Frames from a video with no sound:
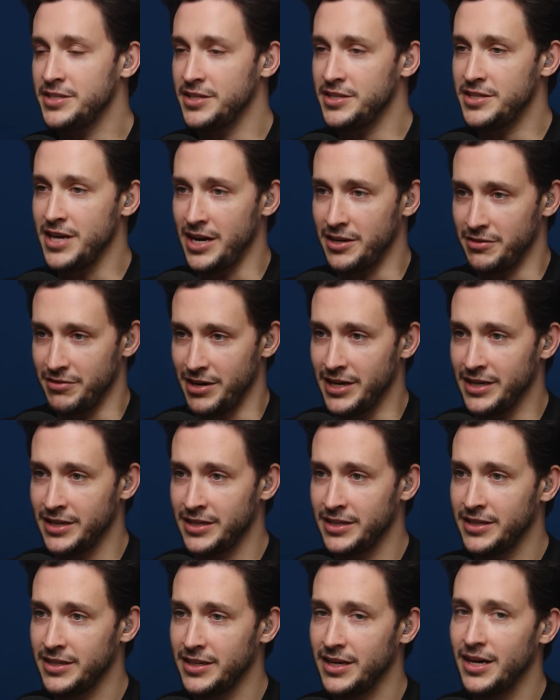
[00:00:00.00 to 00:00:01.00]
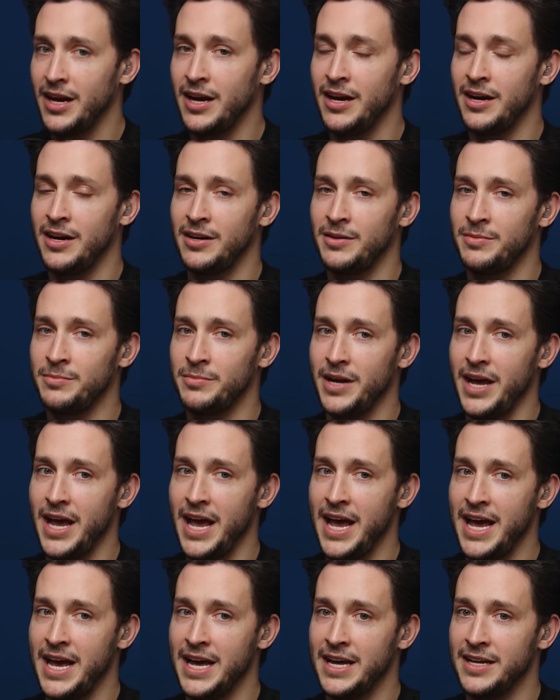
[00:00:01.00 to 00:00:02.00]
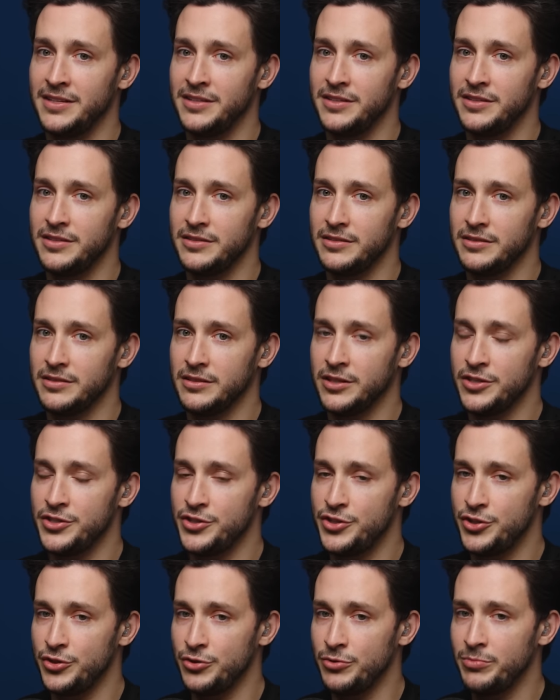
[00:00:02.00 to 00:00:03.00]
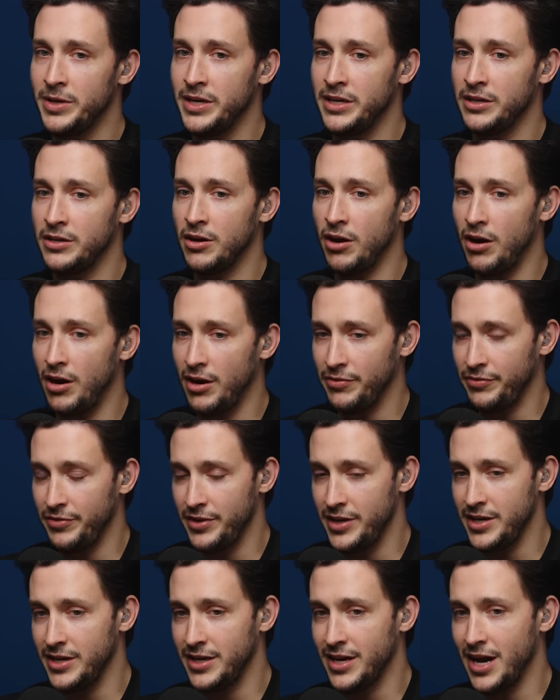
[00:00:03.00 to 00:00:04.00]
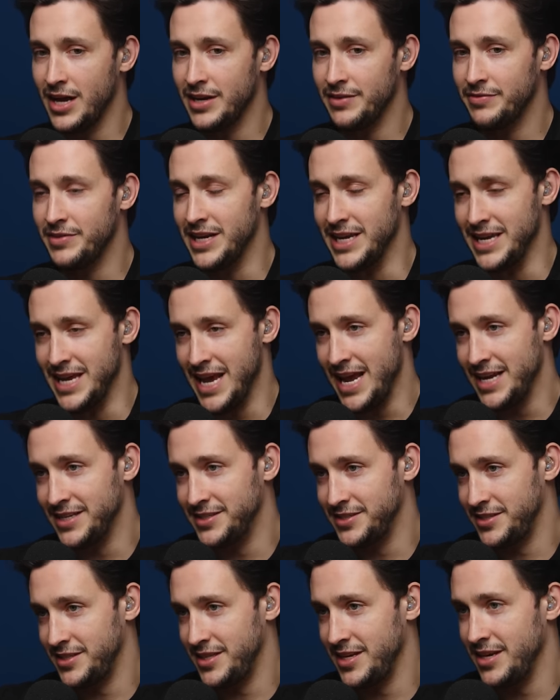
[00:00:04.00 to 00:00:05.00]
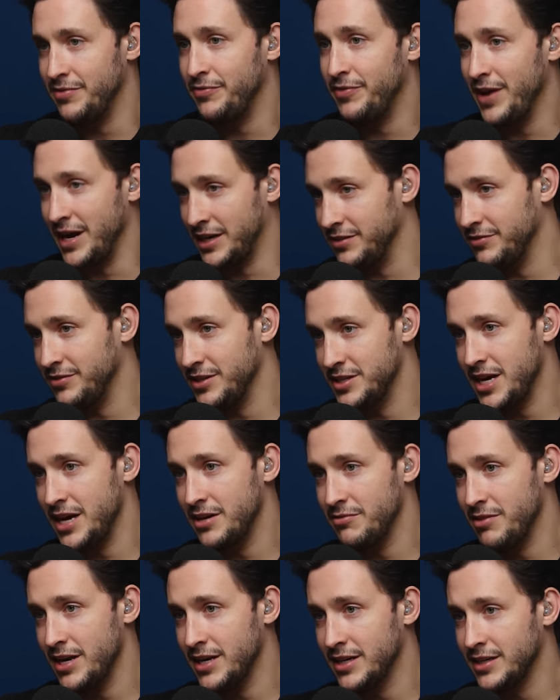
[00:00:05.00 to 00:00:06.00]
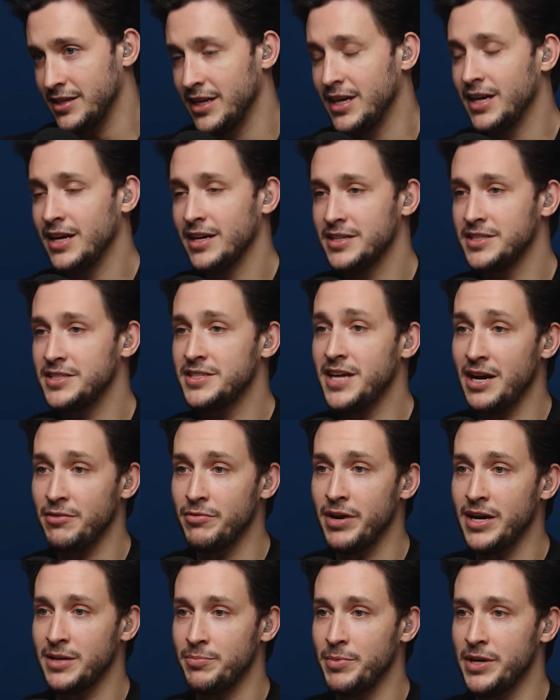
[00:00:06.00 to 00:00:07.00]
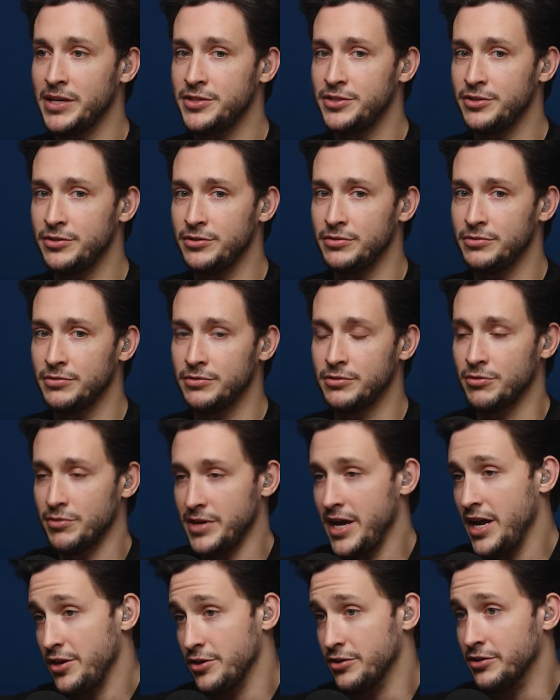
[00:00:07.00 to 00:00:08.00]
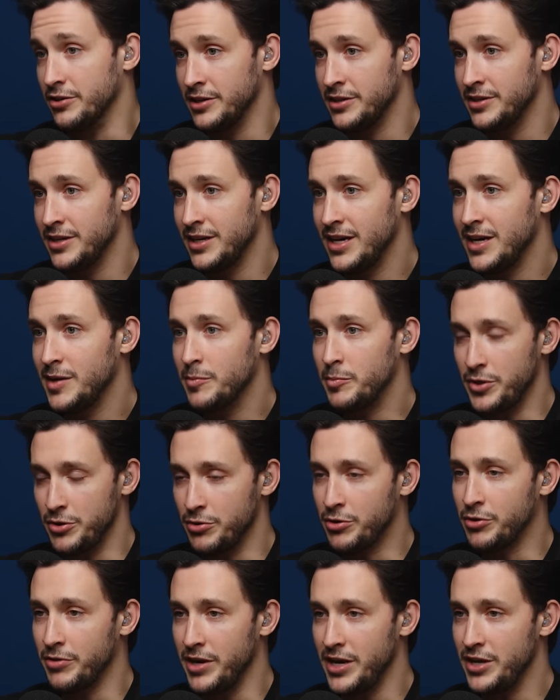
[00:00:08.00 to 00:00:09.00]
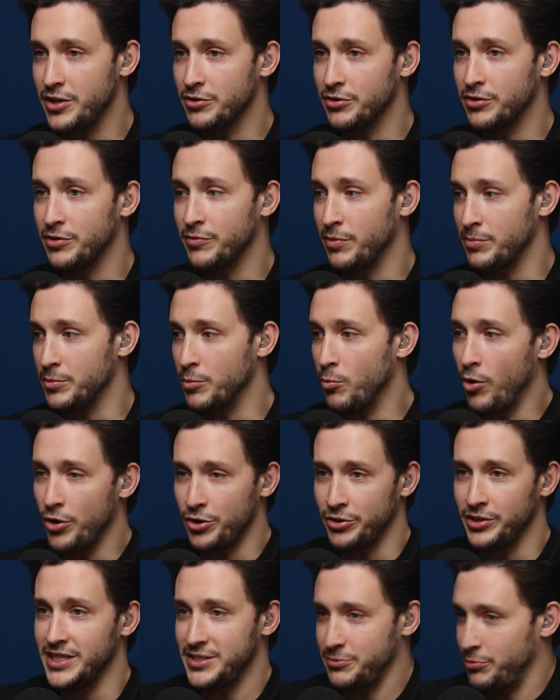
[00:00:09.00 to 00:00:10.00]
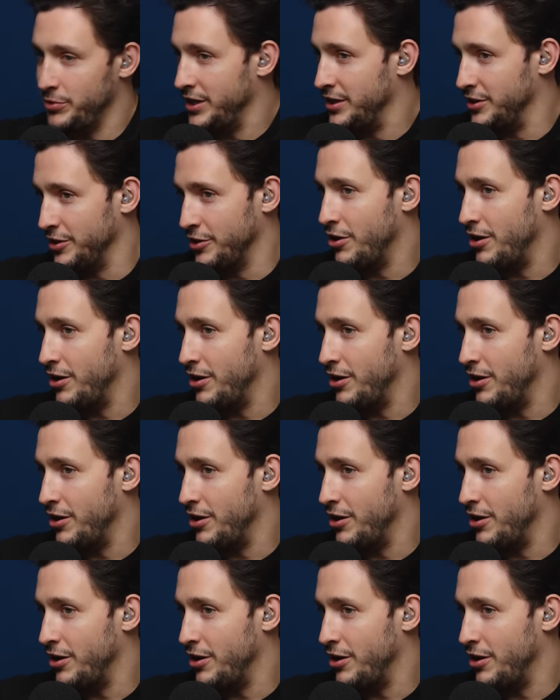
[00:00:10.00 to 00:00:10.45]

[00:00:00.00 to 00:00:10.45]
is a diuretic. Yeah. Um, and consuming coffee kind of negates the effect of the diuretic. Okay. Because the diuretic makes you create urine, but you create urine from the water that's within the